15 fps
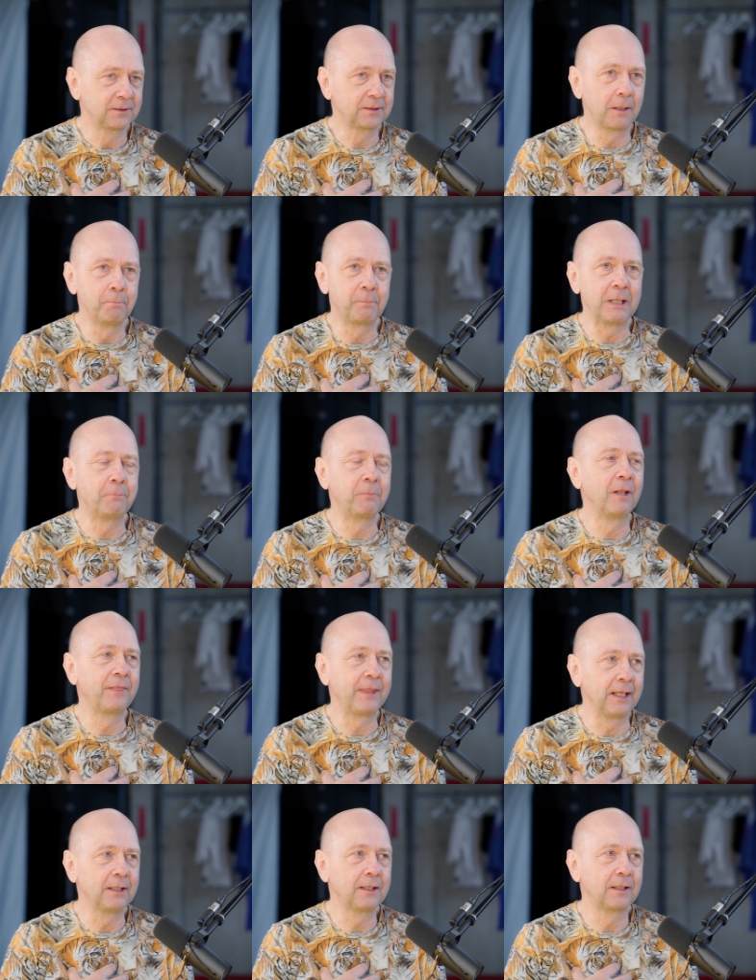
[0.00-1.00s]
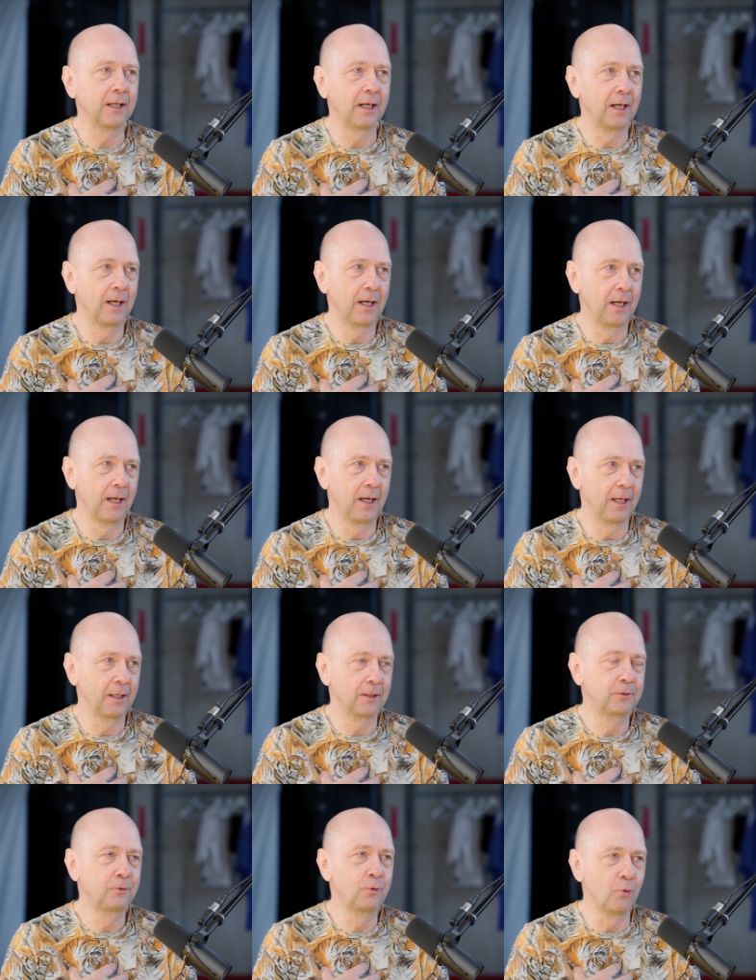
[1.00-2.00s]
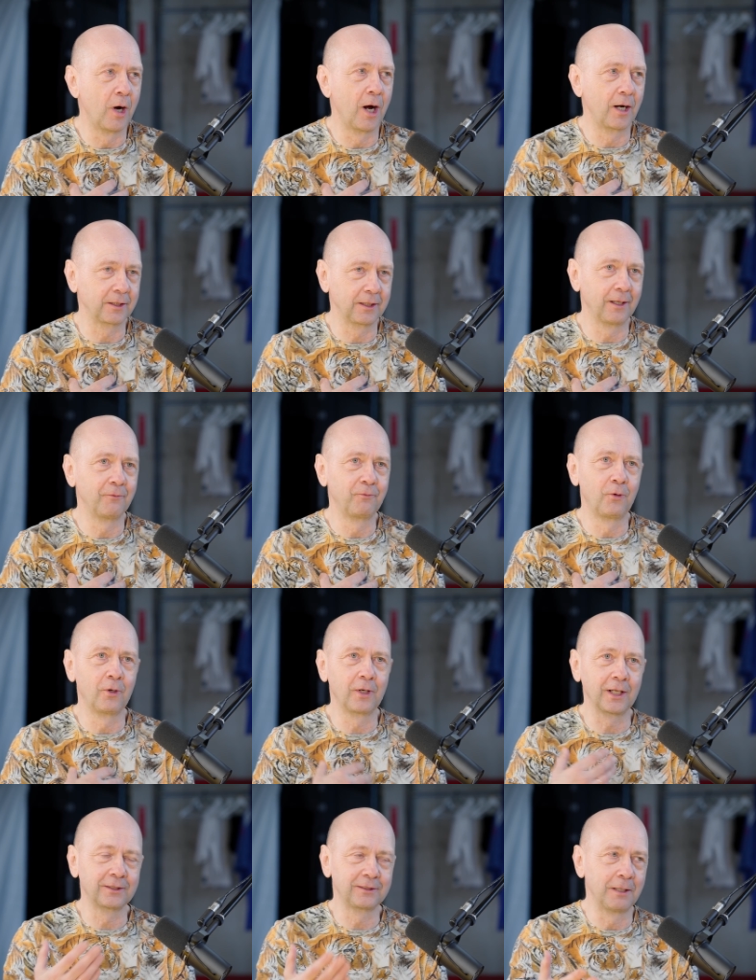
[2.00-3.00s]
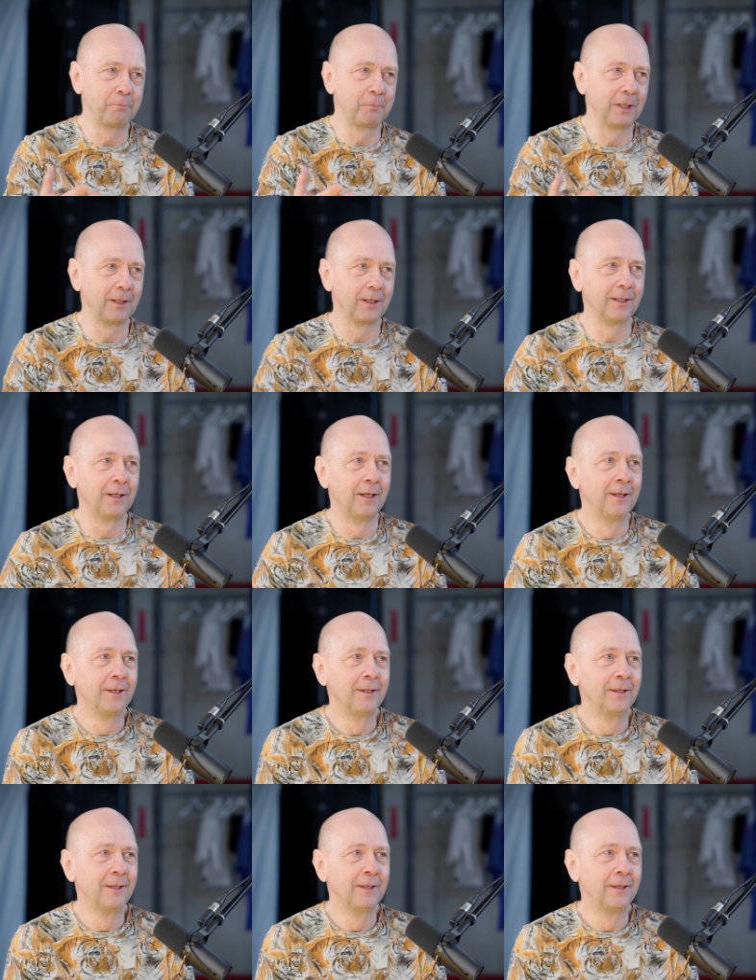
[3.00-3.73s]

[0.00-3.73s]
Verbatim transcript: Some people think uh, too harder. For example,